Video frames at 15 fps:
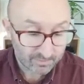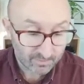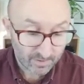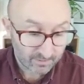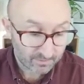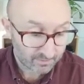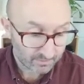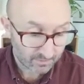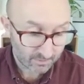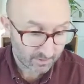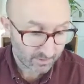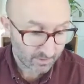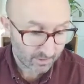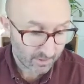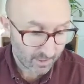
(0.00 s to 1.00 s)
is
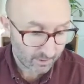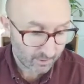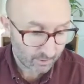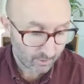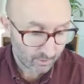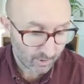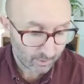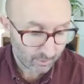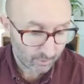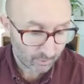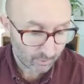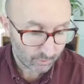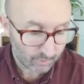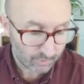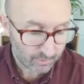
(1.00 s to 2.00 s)
certainly a
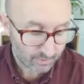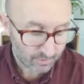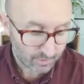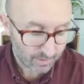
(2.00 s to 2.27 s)
good